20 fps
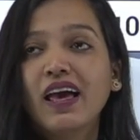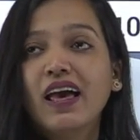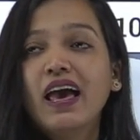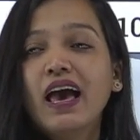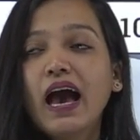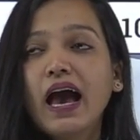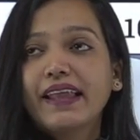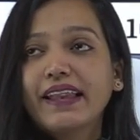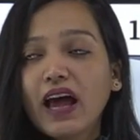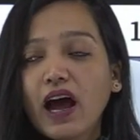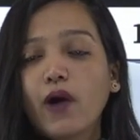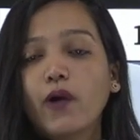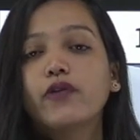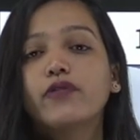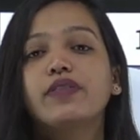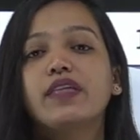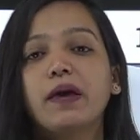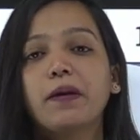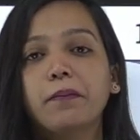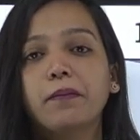and out of
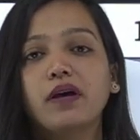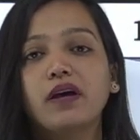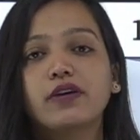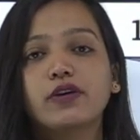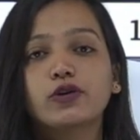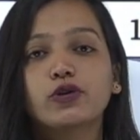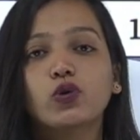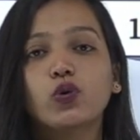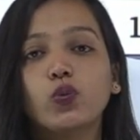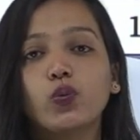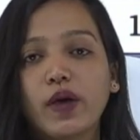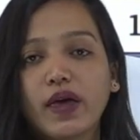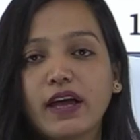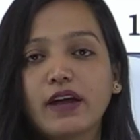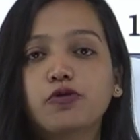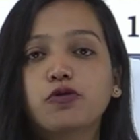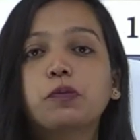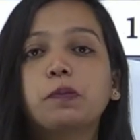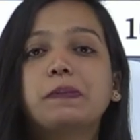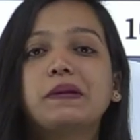them, you know, where
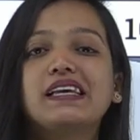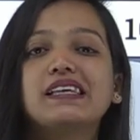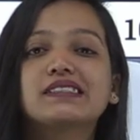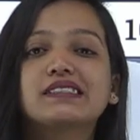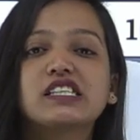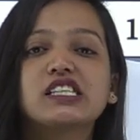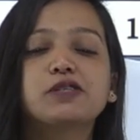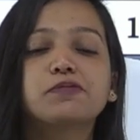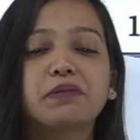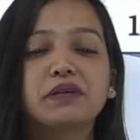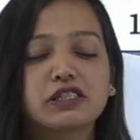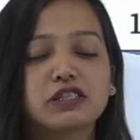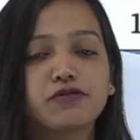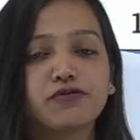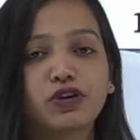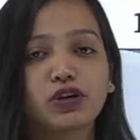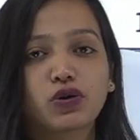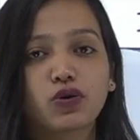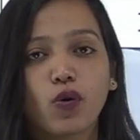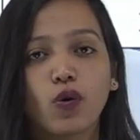to place this
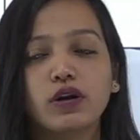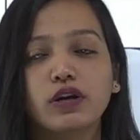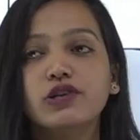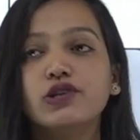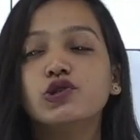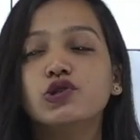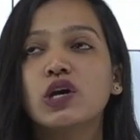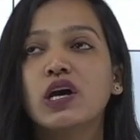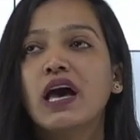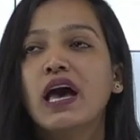specific college.